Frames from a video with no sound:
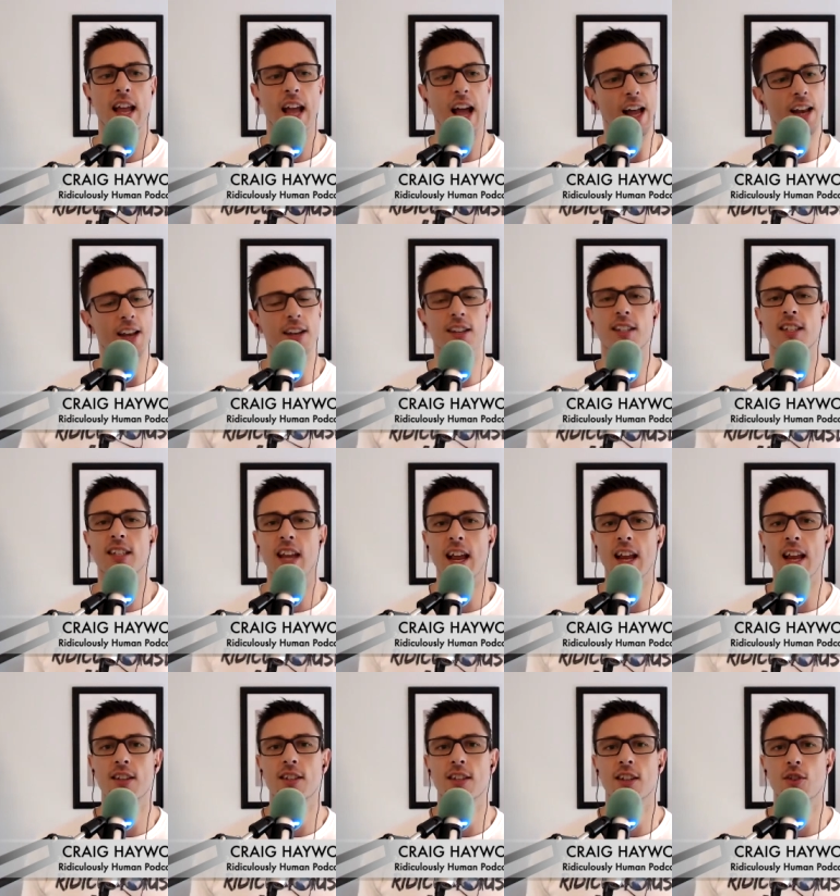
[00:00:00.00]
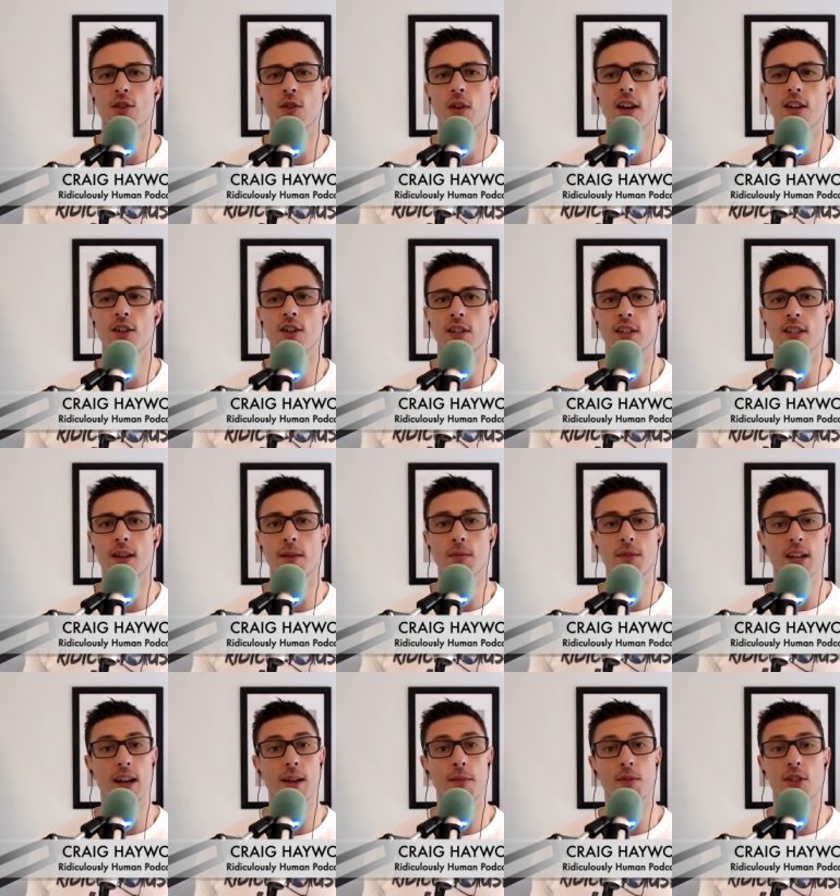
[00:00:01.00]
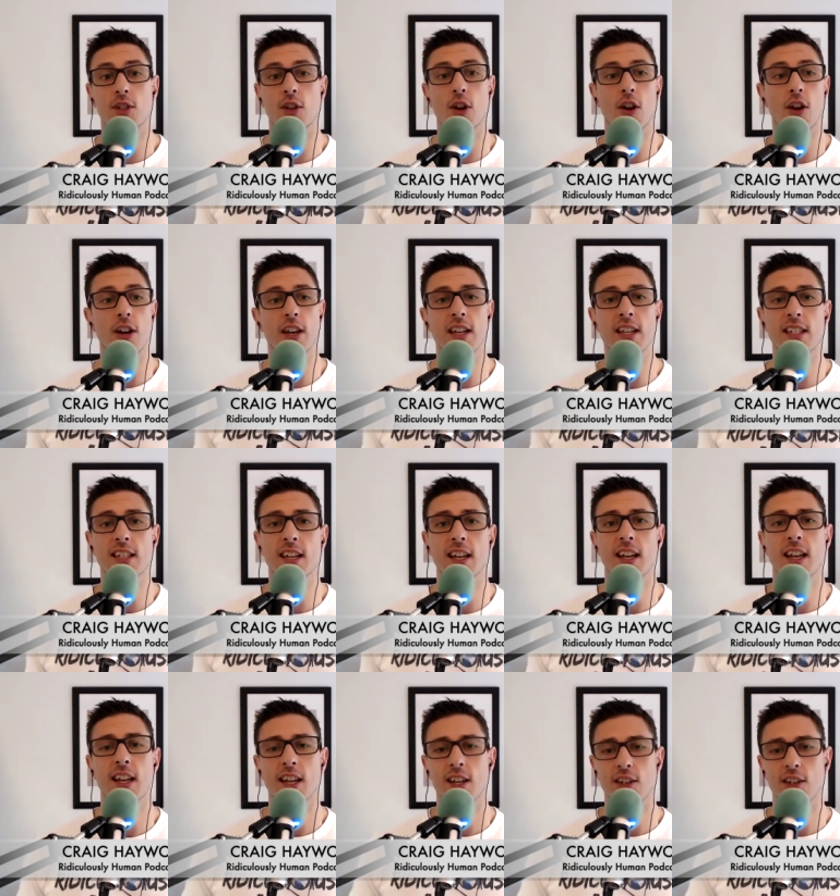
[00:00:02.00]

understand situations. Sometimes it's a lot easier